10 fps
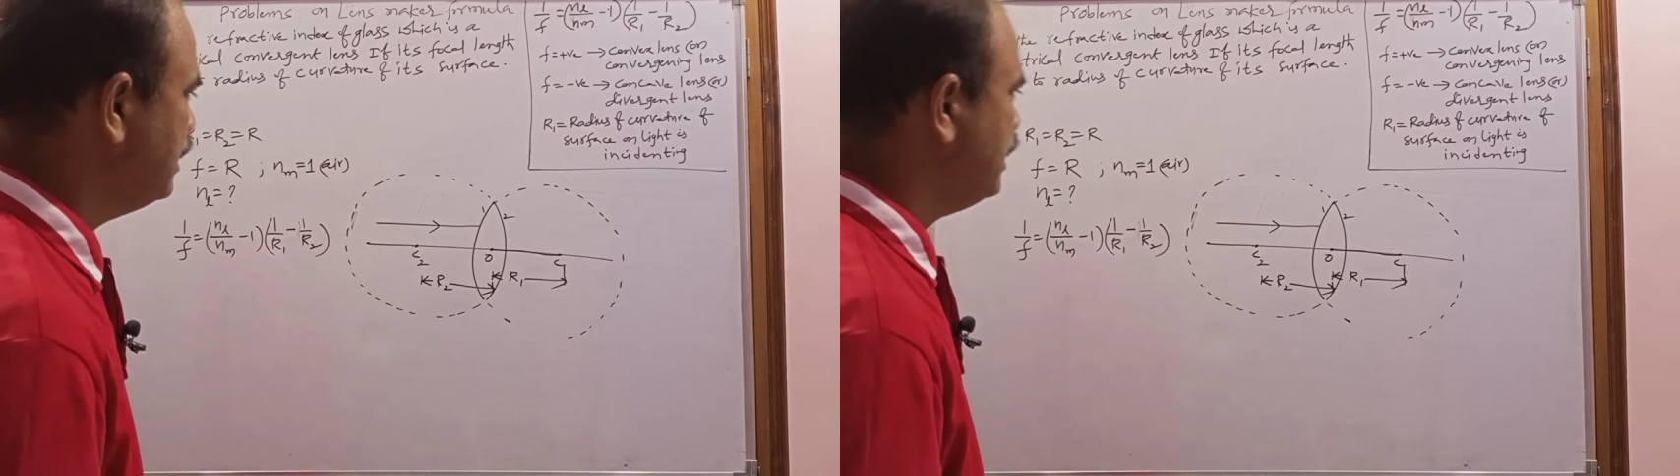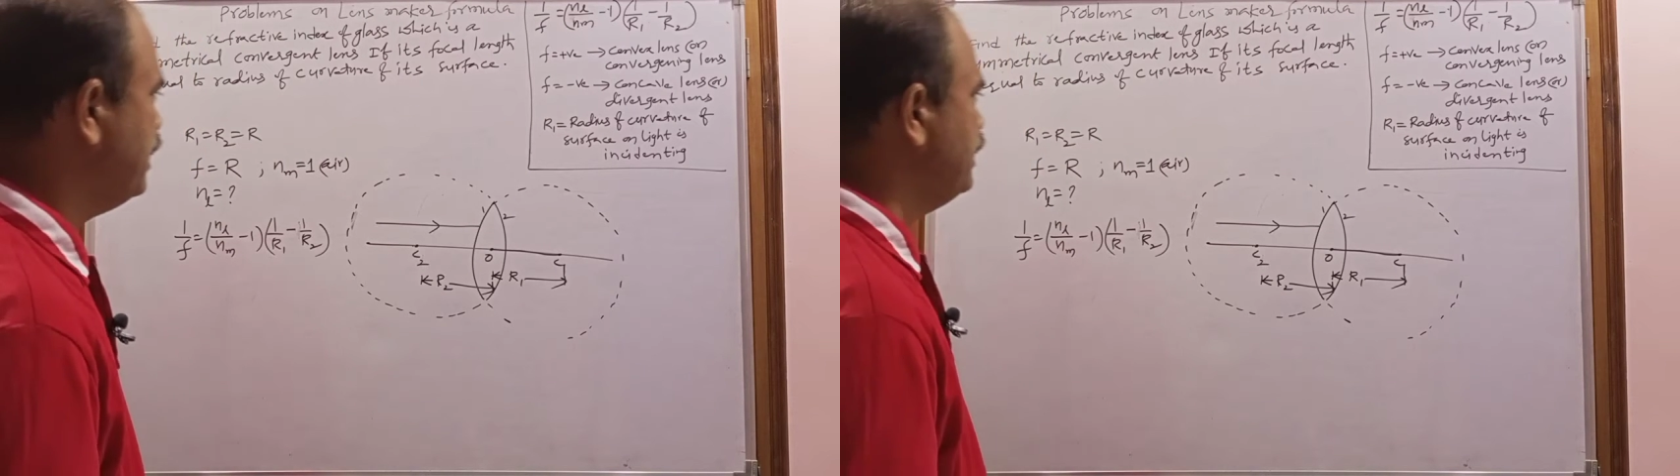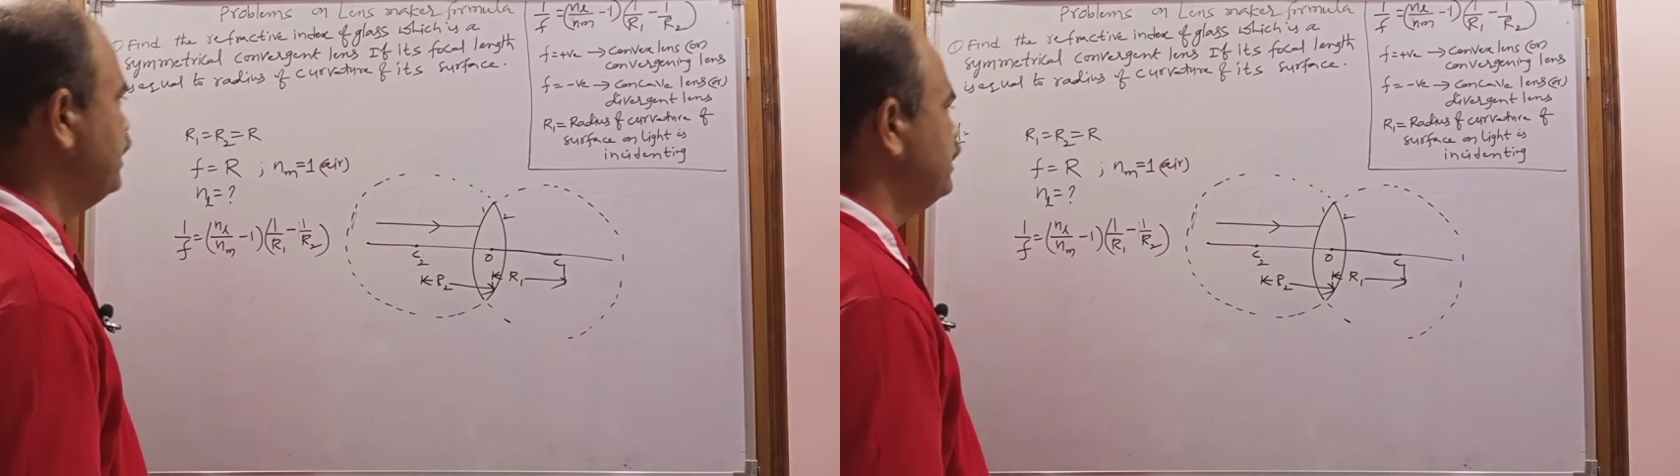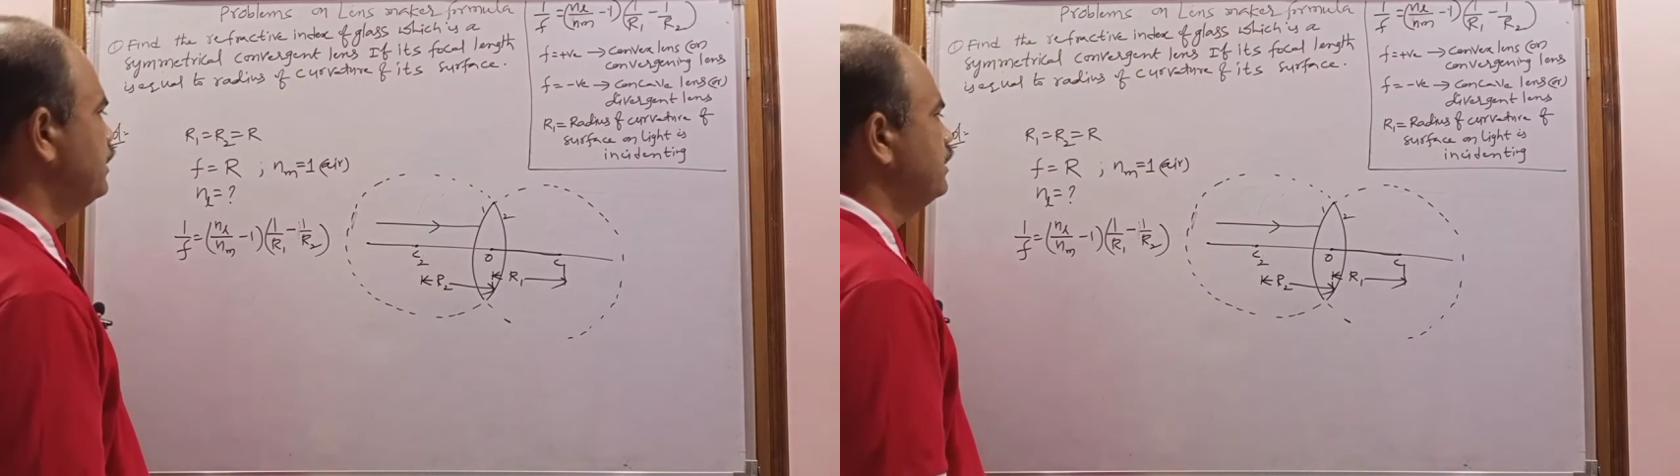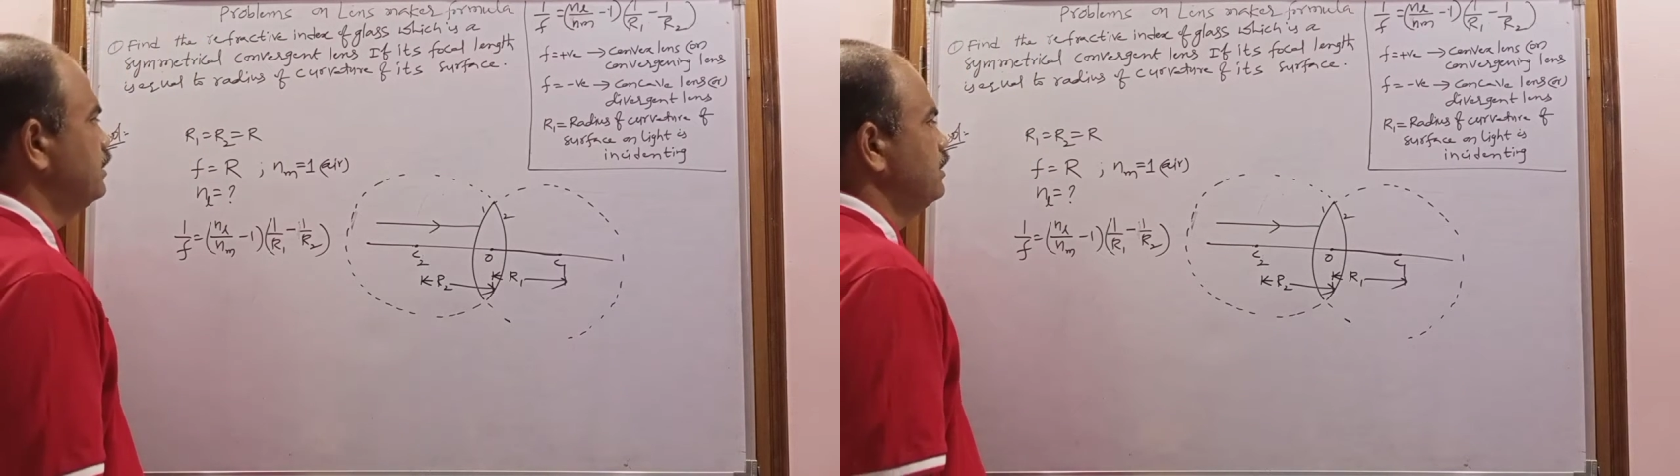And
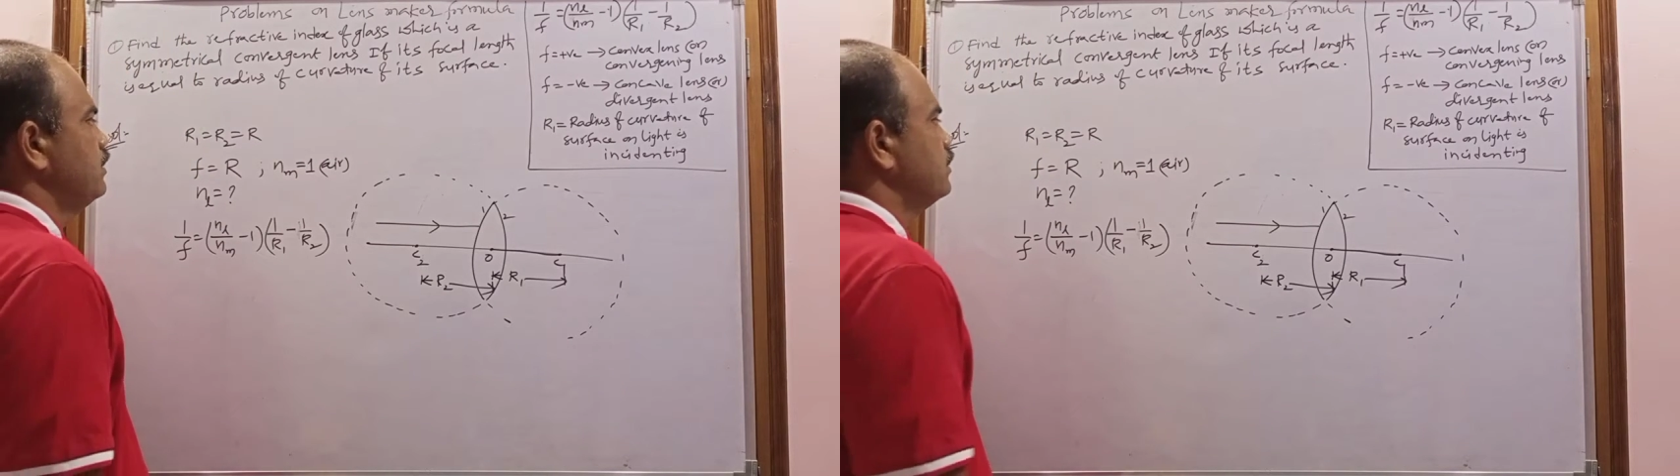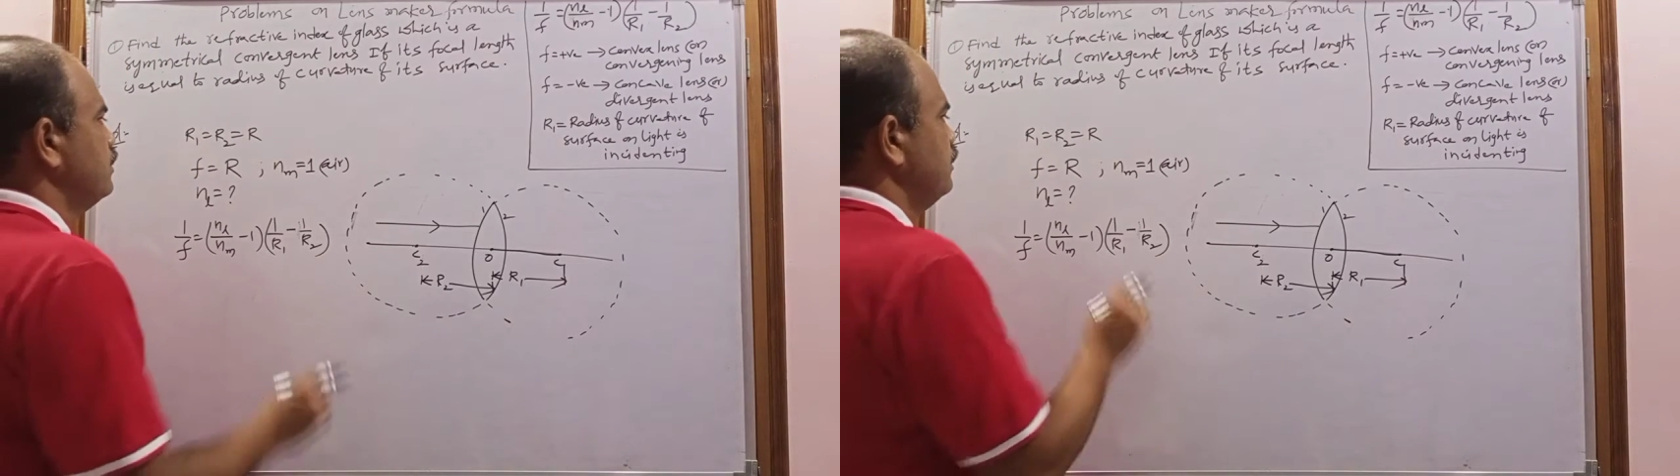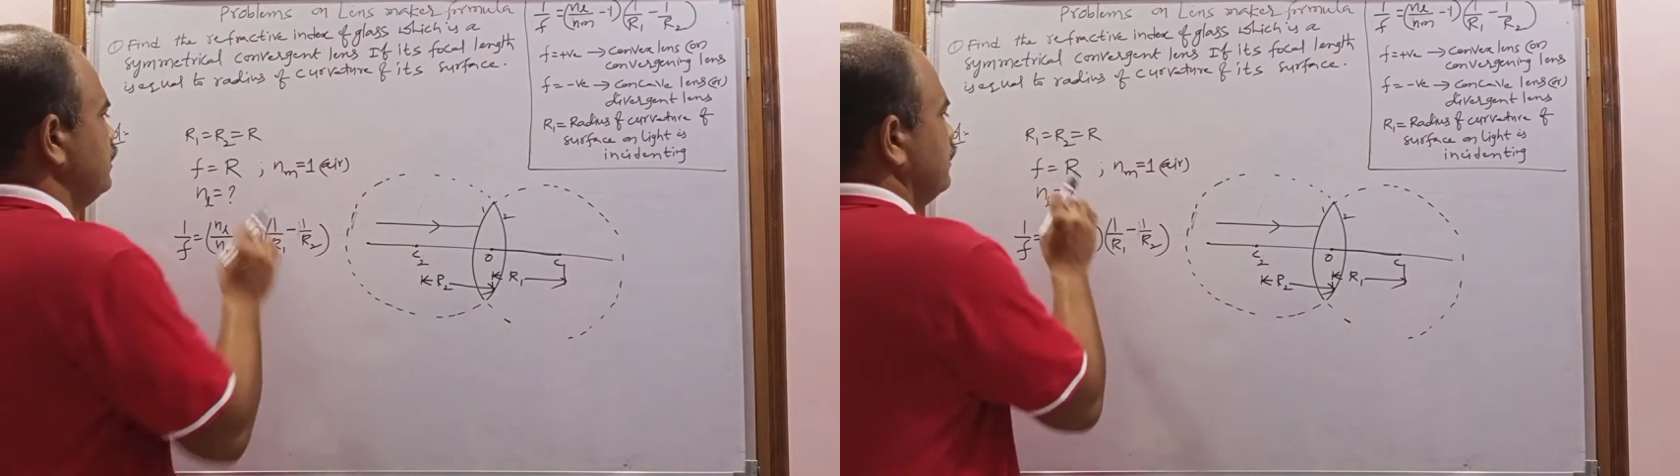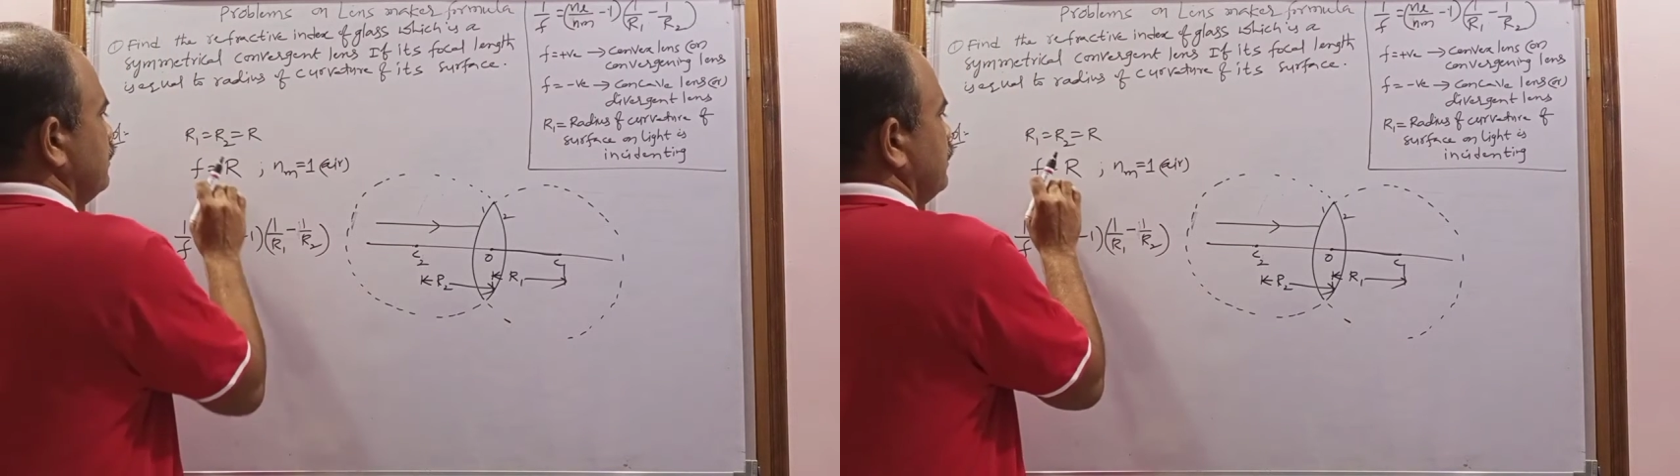so